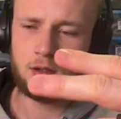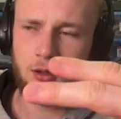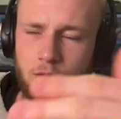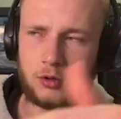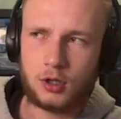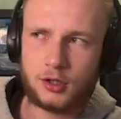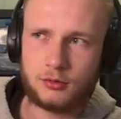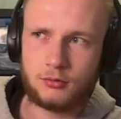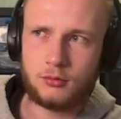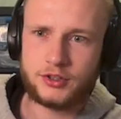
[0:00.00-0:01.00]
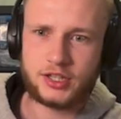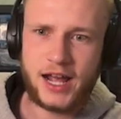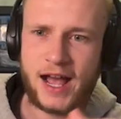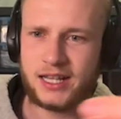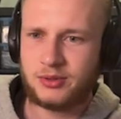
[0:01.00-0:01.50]
or was it
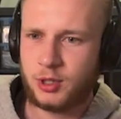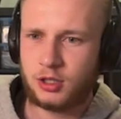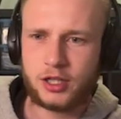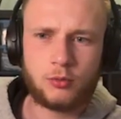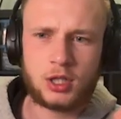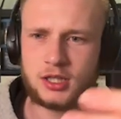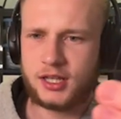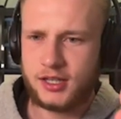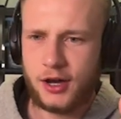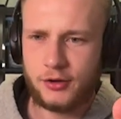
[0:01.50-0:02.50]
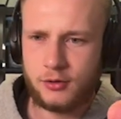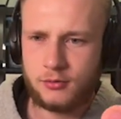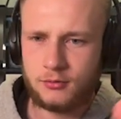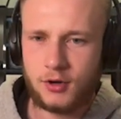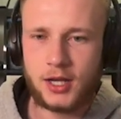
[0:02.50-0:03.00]
asthma, or like what did they tell you,
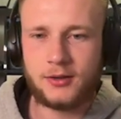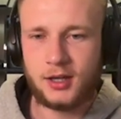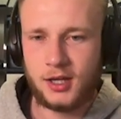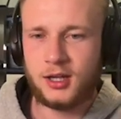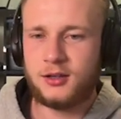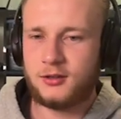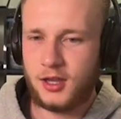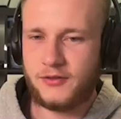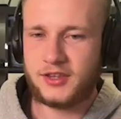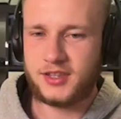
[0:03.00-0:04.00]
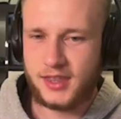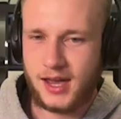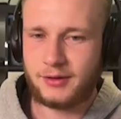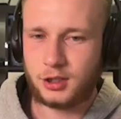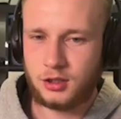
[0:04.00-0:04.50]
right? If they say they
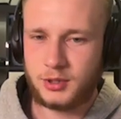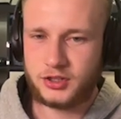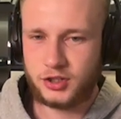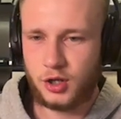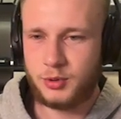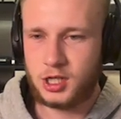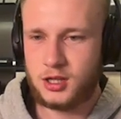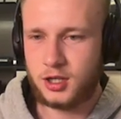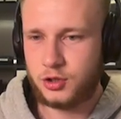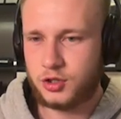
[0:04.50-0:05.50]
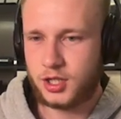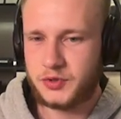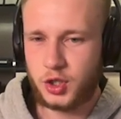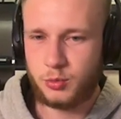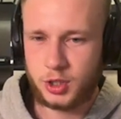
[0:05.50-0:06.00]
have a little bit of COPD, they usually have
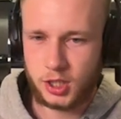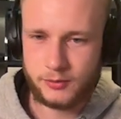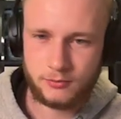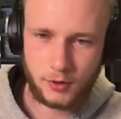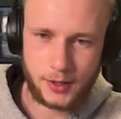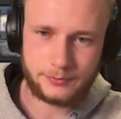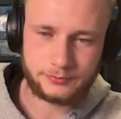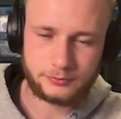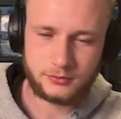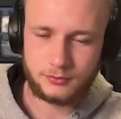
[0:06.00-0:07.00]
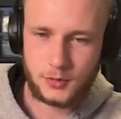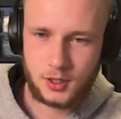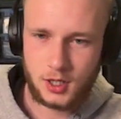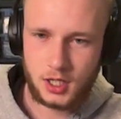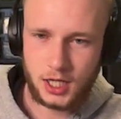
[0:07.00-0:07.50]
COPD, right?
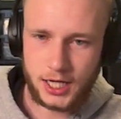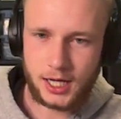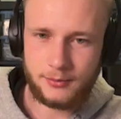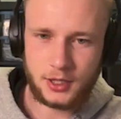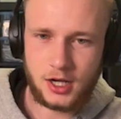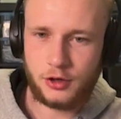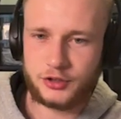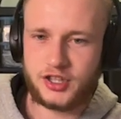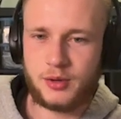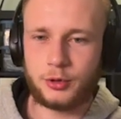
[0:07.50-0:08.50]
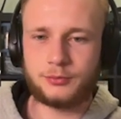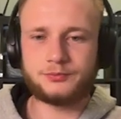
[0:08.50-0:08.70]
Another example,